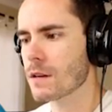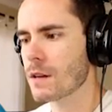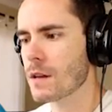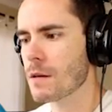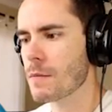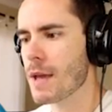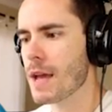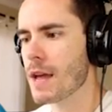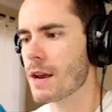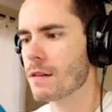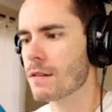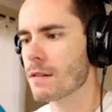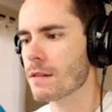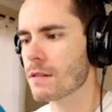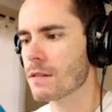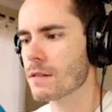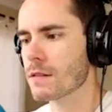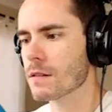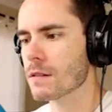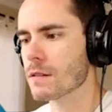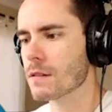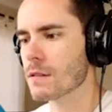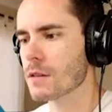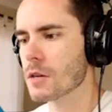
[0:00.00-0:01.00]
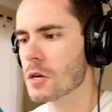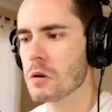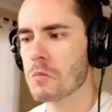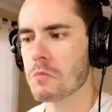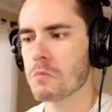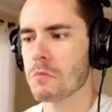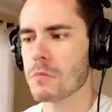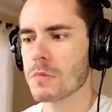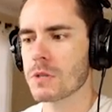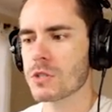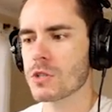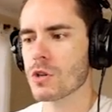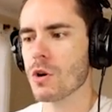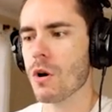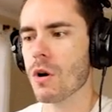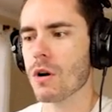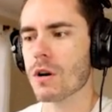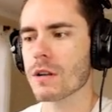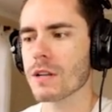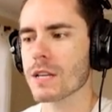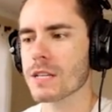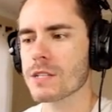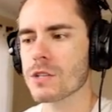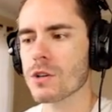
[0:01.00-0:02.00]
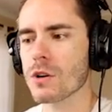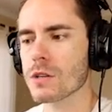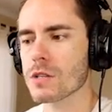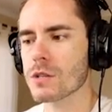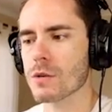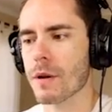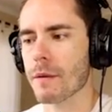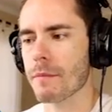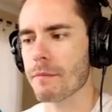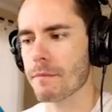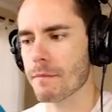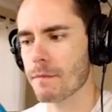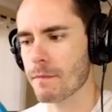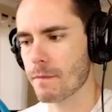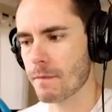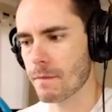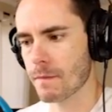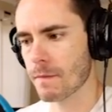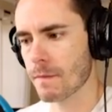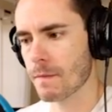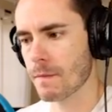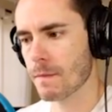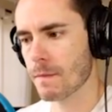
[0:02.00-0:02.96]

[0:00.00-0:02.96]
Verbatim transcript: Command. Talk. Let's talk to him. How you doing,